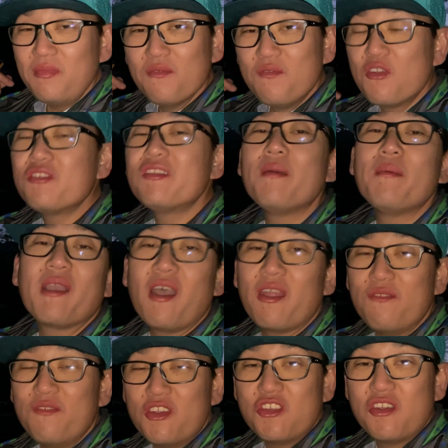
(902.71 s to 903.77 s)
First time I
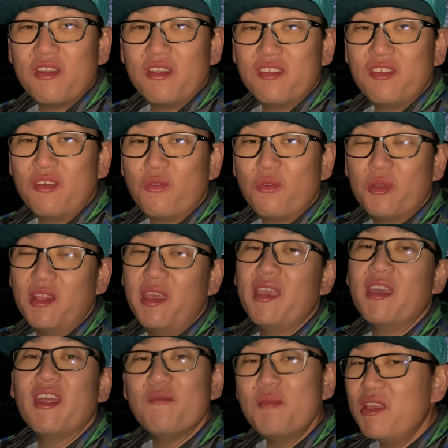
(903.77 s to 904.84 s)
caught a fish here in Silverwood
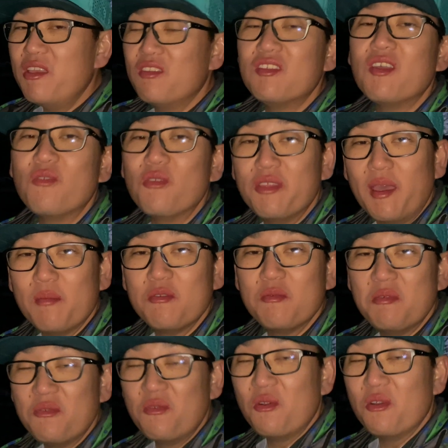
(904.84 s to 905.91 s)
Lake, and I've been here several times
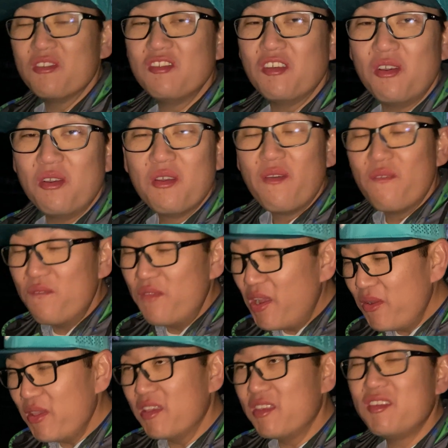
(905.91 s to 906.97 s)
before, so
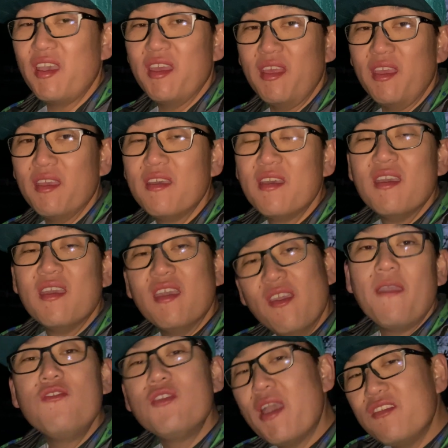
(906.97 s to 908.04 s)
very exciting.
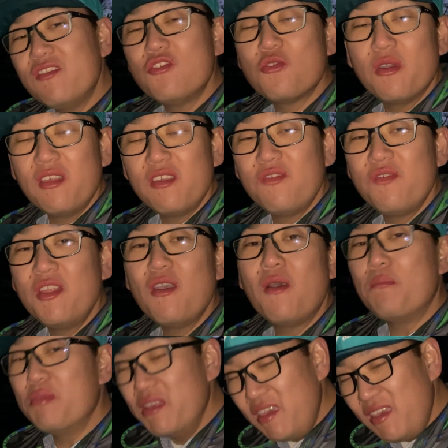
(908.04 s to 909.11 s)
If you guys enjoyed this video,
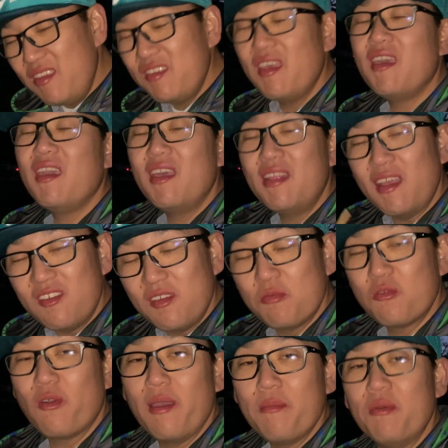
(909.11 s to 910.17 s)
please hit that
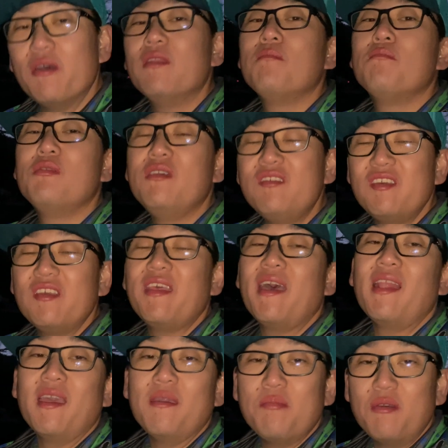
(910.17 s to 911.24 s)
subscribe button, please hit
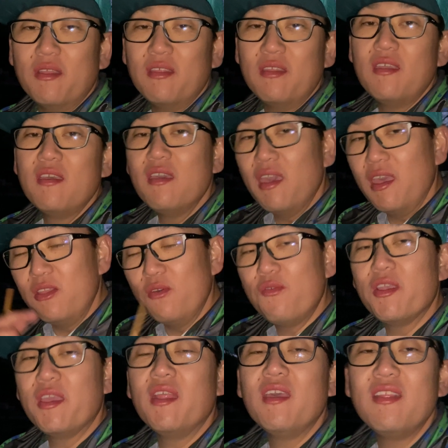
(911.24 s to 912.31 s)
that like button, and don't
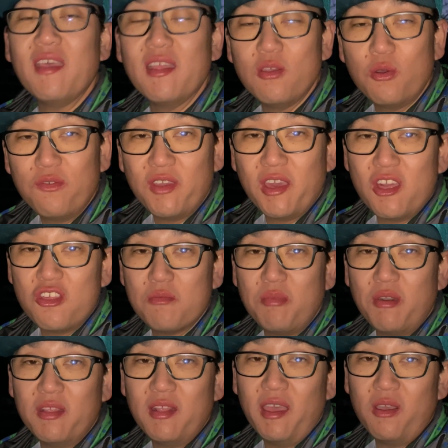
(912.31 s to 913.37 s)
forget to hit that notification
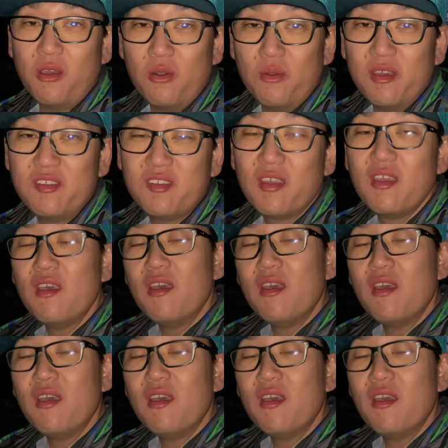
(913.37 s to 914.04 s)
button like always.